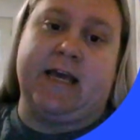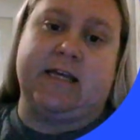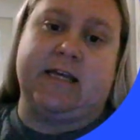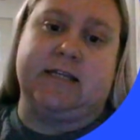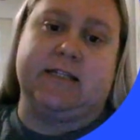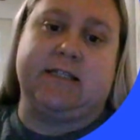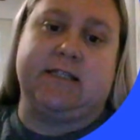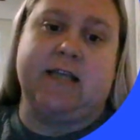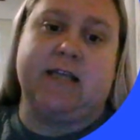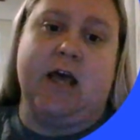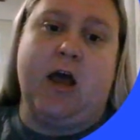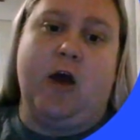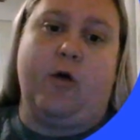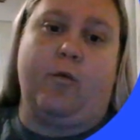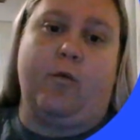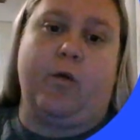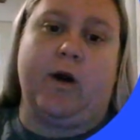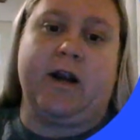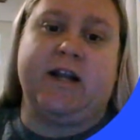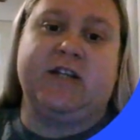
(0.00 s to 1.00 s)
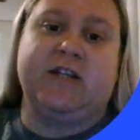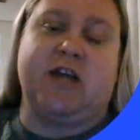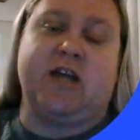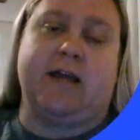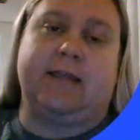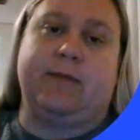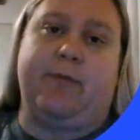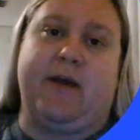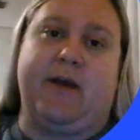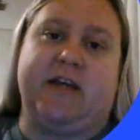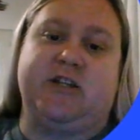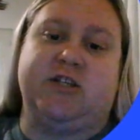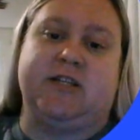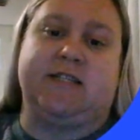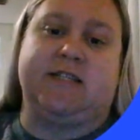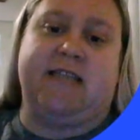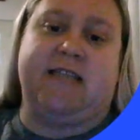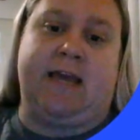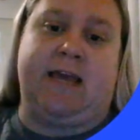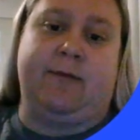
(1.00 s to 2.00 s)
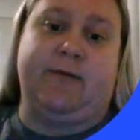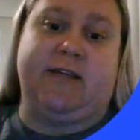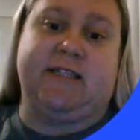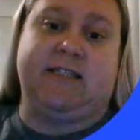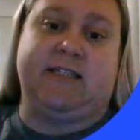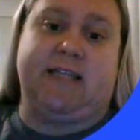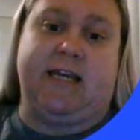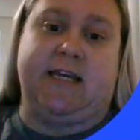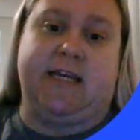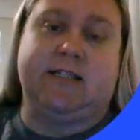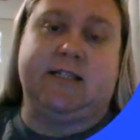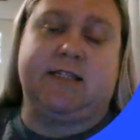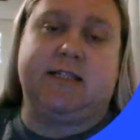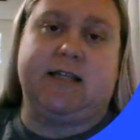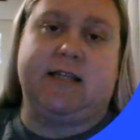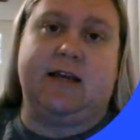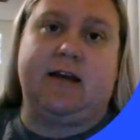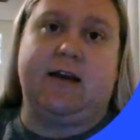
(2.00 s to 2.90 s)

is we're going to check the patient's ABCs.